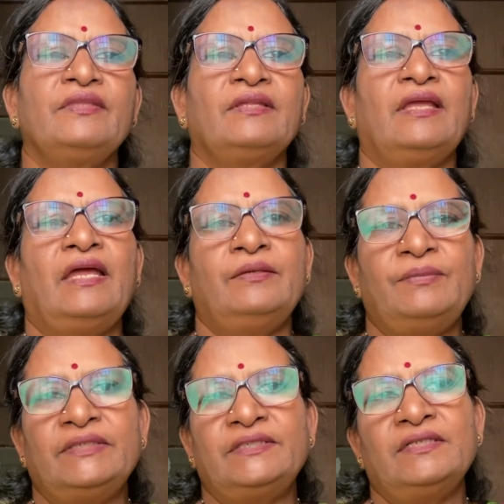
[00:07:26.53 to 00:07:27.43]
And
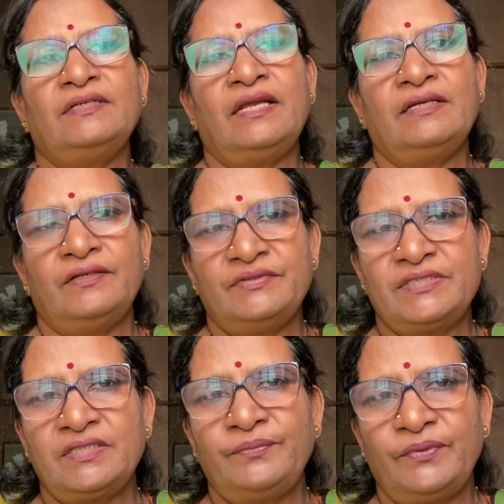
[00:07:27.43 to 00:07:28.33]
Blyton and
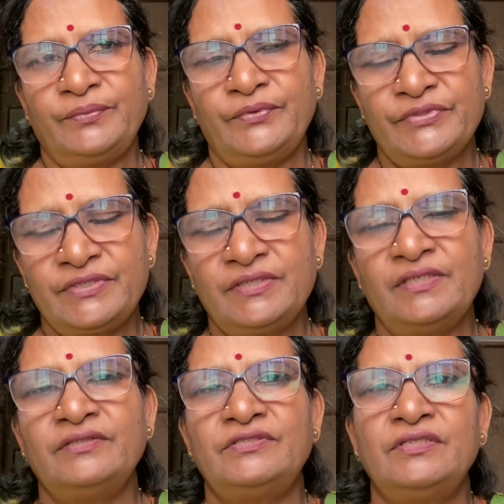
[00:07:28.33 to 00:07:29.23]
Davidson proposed
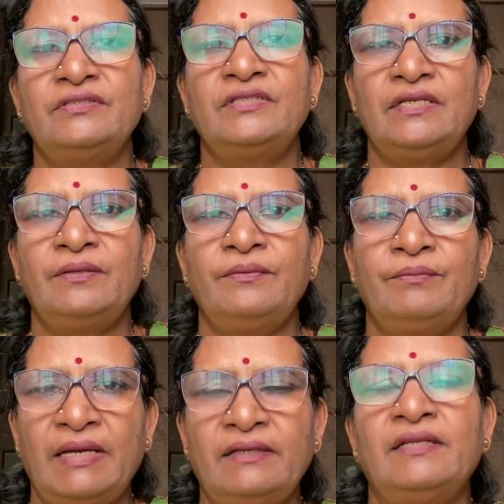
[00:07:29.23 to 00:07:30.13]
the gene therapy
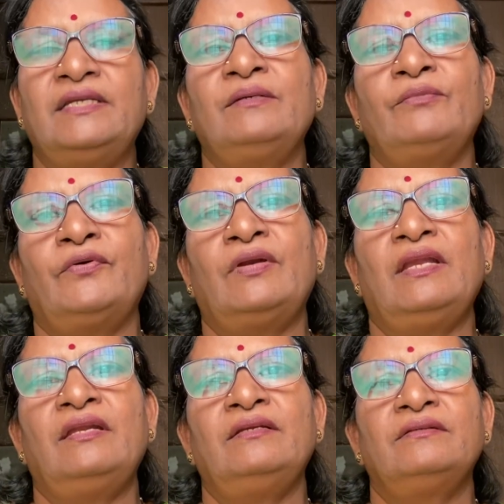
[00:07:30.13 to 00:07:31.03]
battery
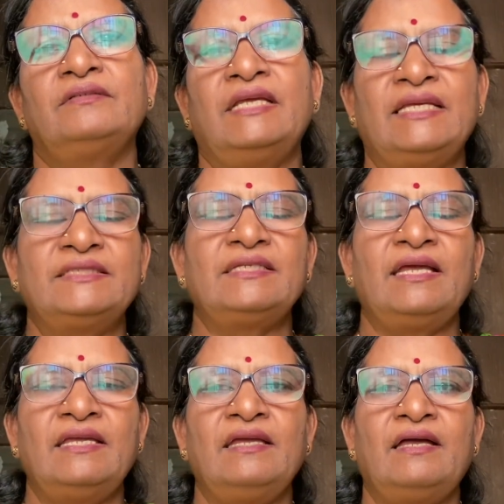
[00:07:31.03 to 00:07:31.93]
model
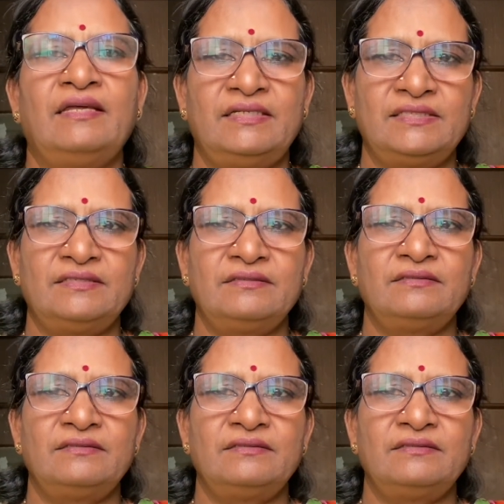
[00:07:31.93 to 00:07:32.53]
SIRS.